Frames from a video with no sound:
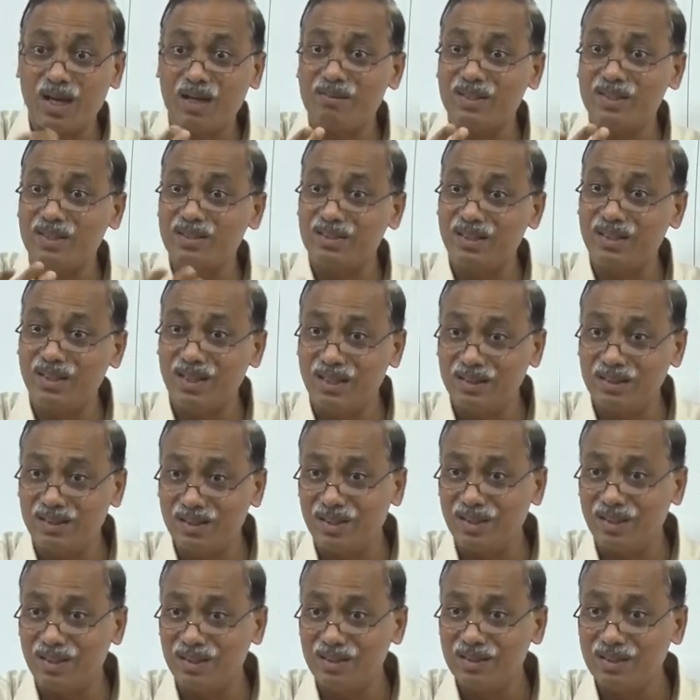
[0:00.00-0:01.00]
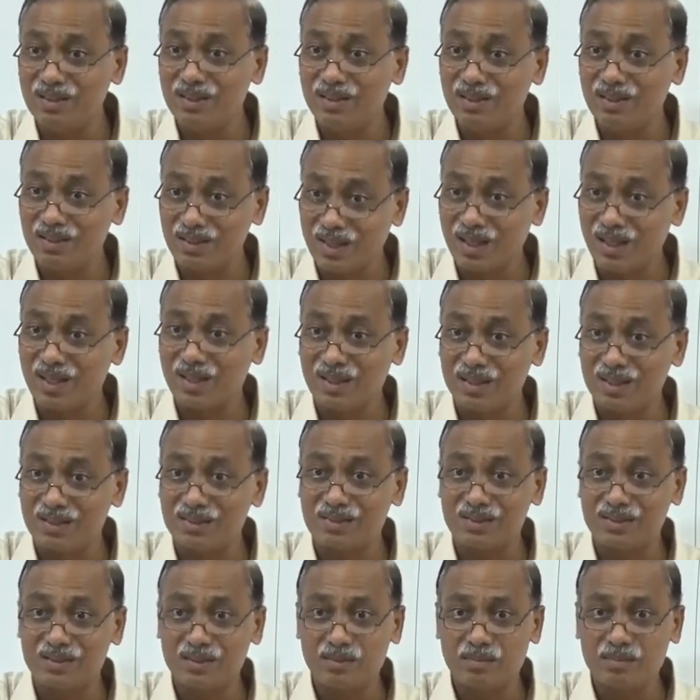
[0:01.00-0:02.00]
I have exceeded the
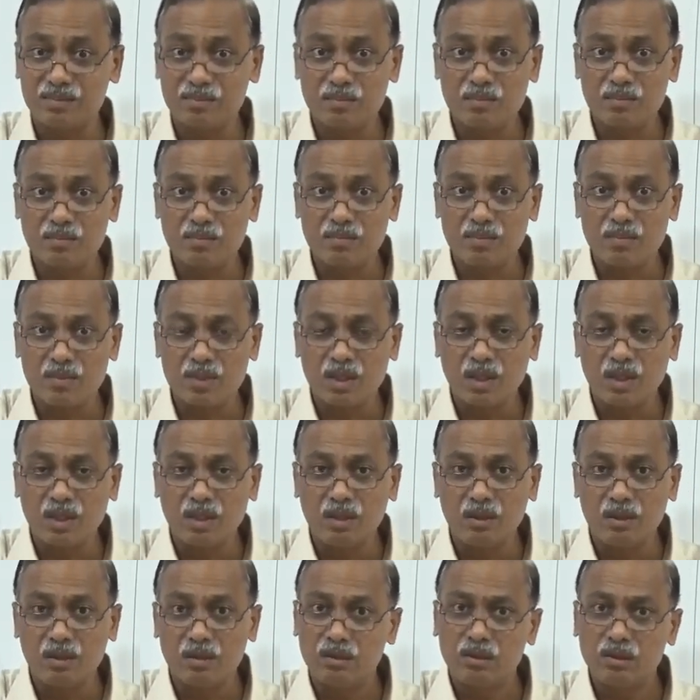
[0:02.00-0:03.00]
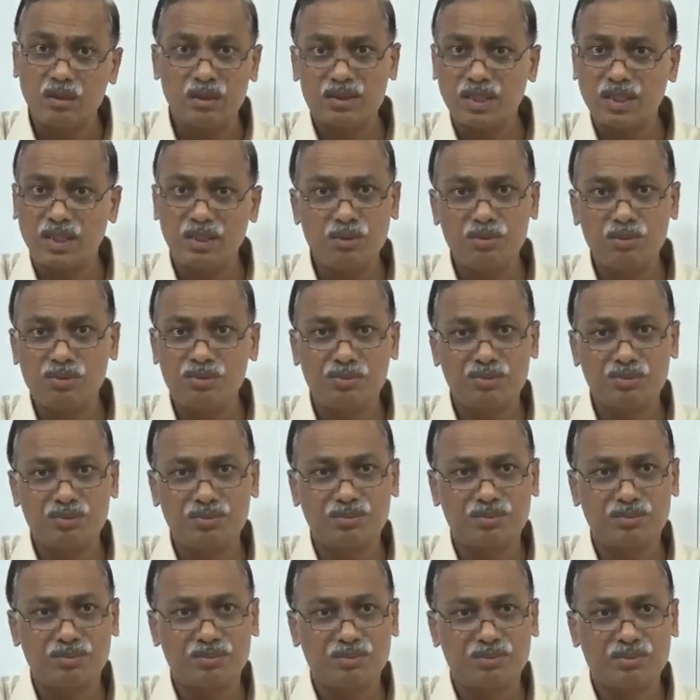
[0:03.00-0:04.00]
targets. This I do,
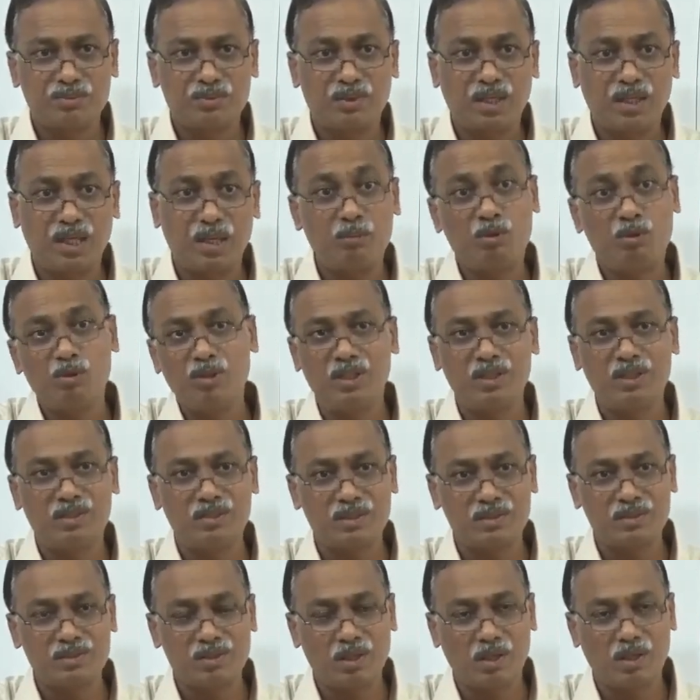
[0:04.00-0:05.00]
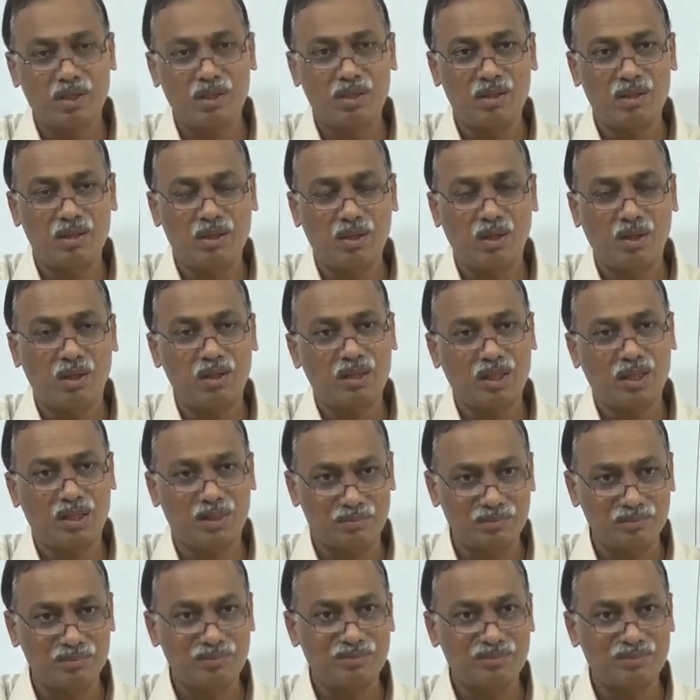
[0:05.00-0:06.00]
I am doing it since lo long time.